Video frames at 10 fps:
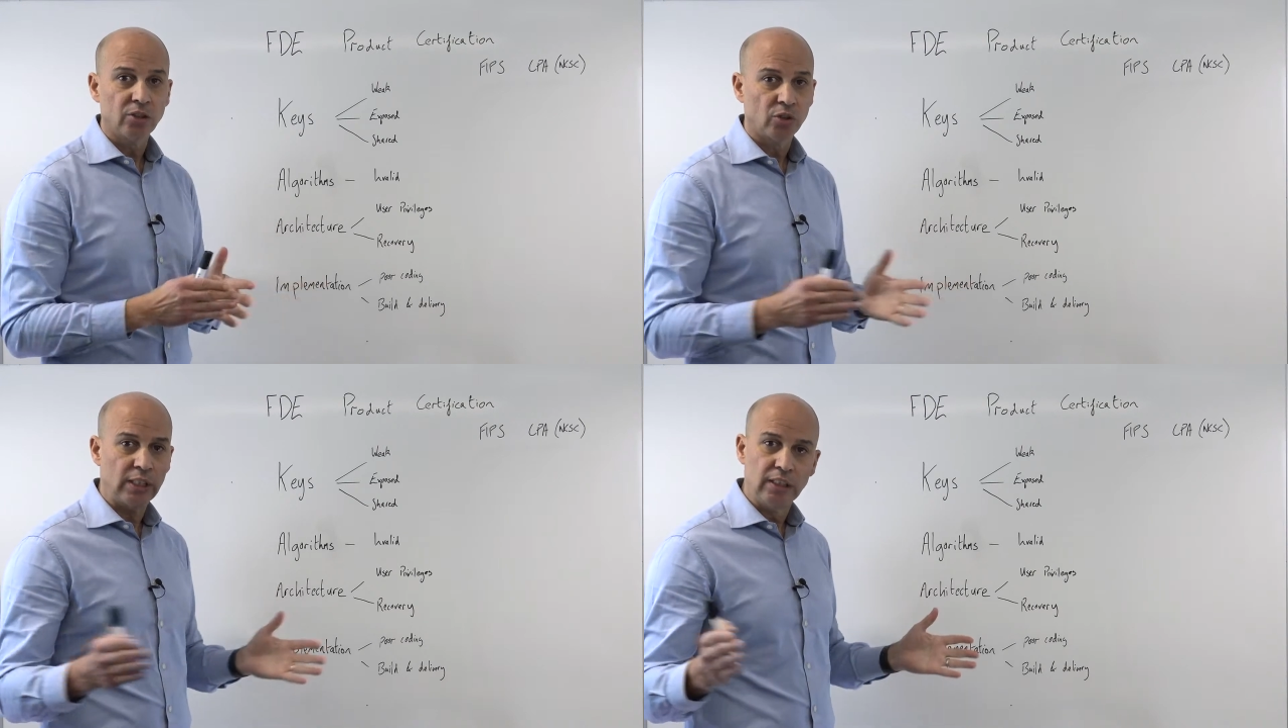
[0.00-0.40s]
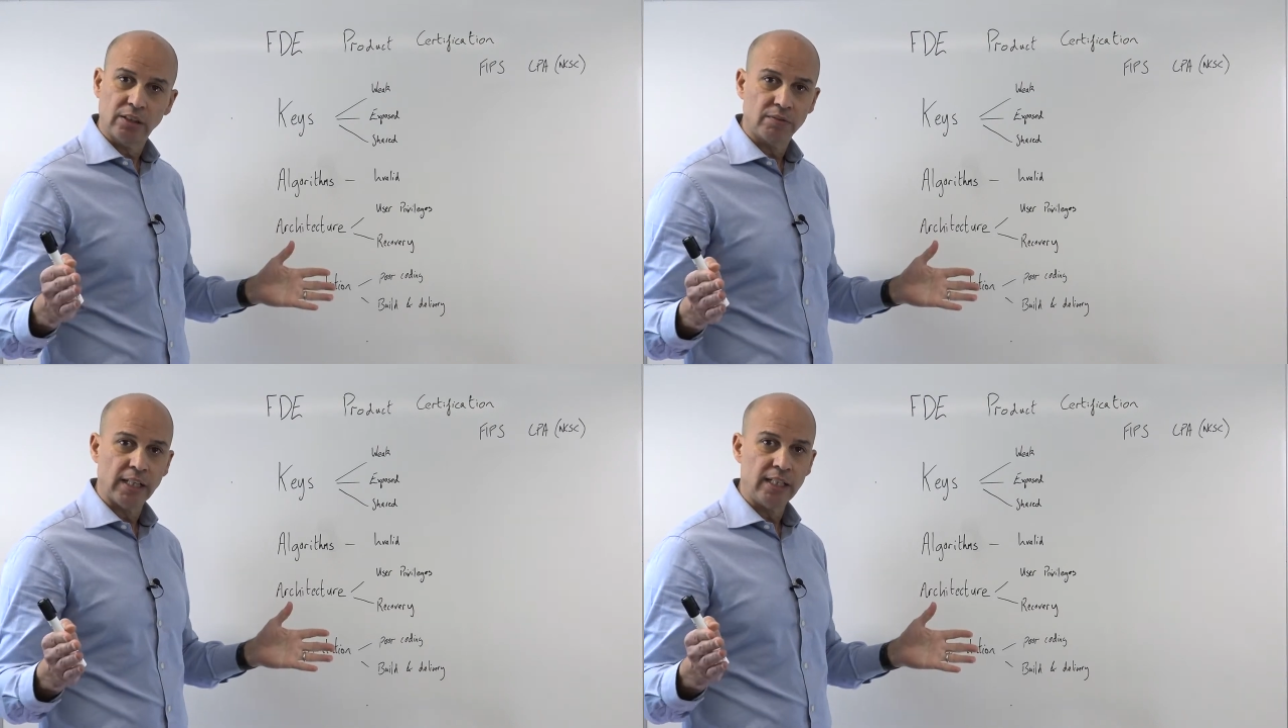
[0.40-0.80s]

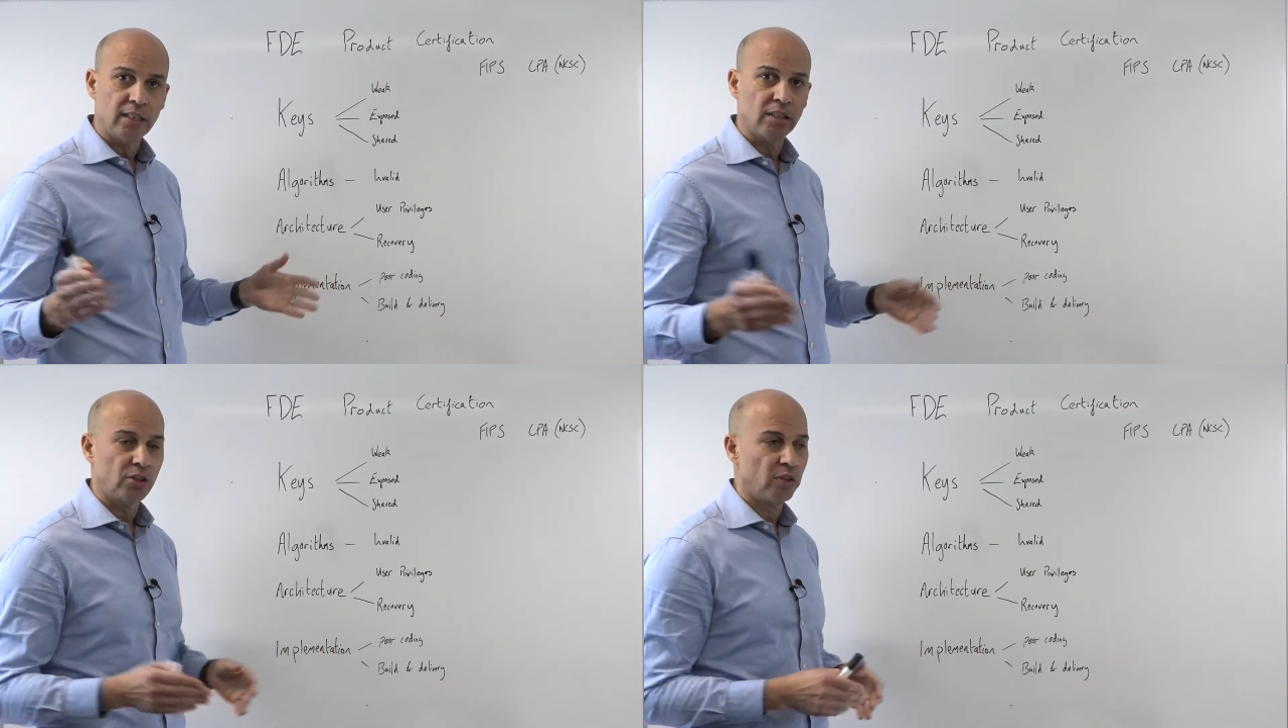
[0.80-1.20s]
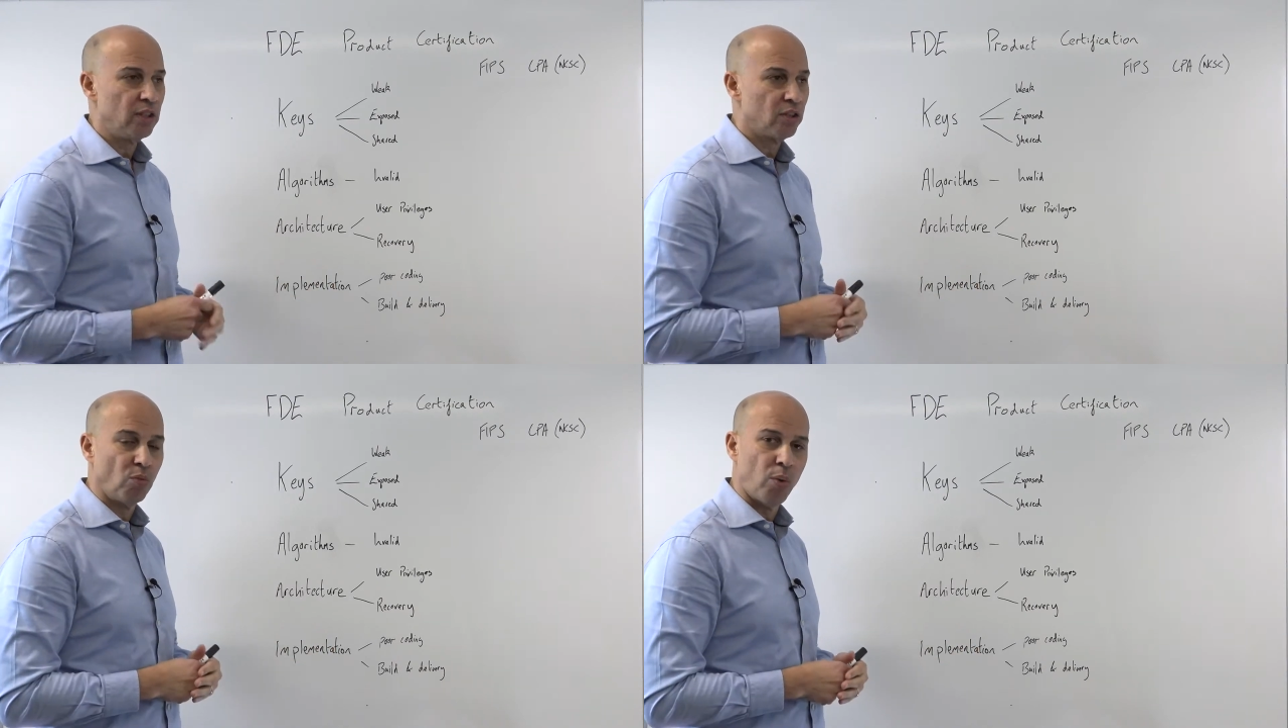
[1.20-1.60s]
strings
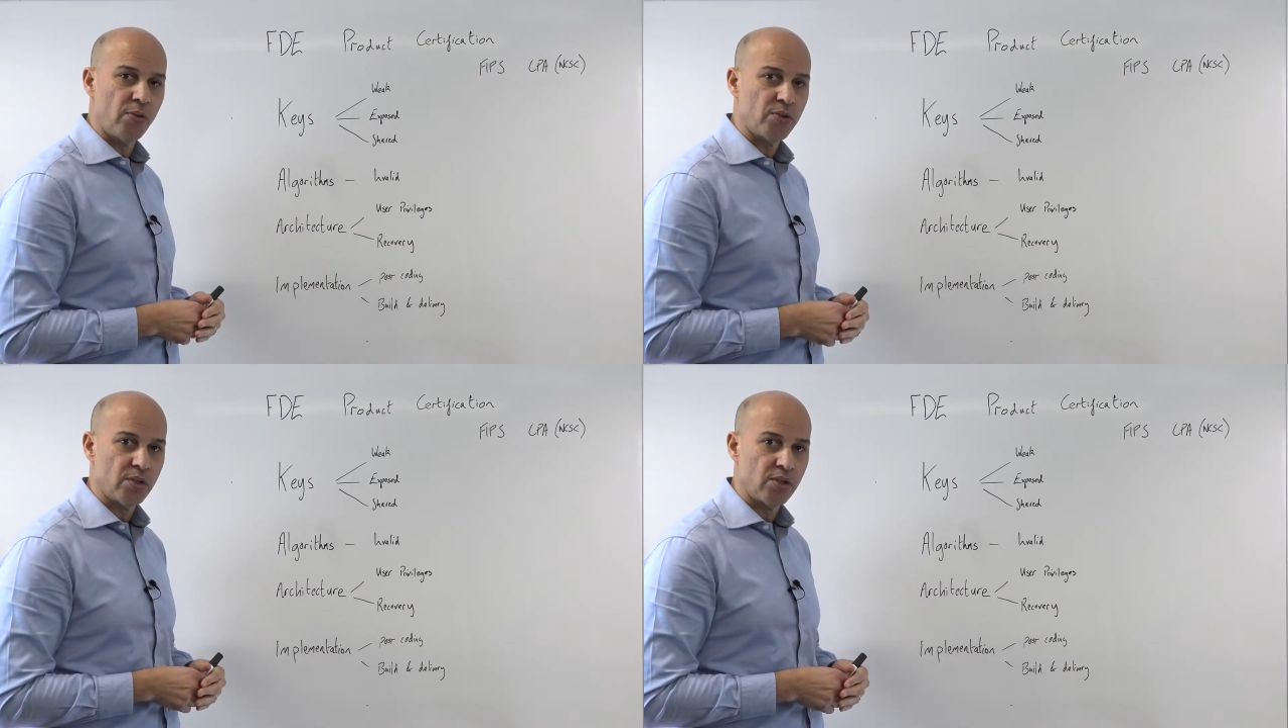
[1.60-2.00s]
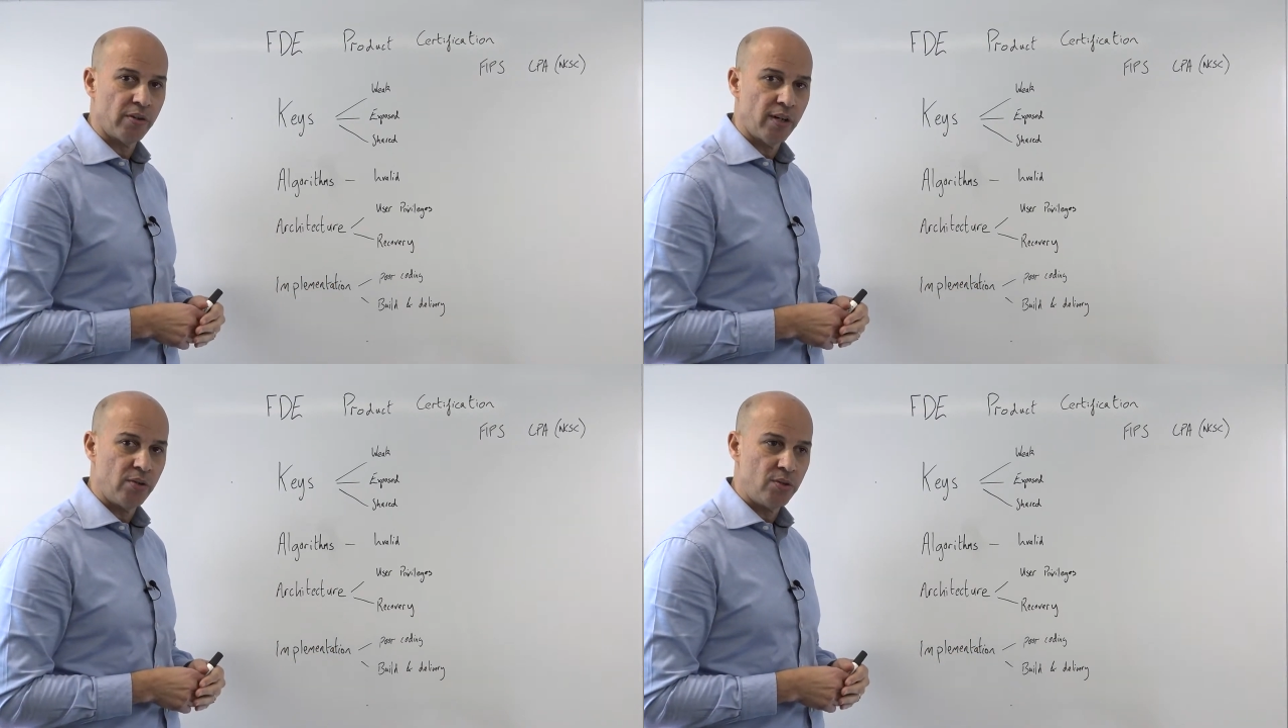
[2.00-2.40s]
of ones and
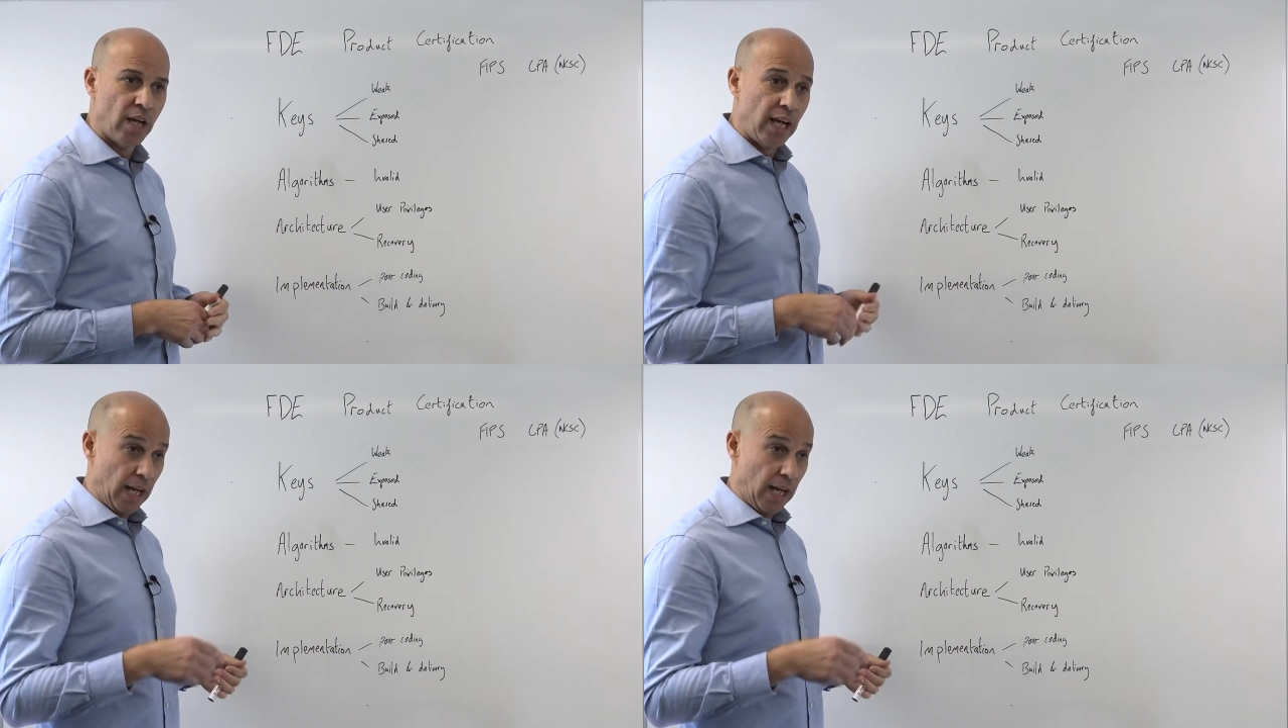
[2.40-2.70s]
zeros,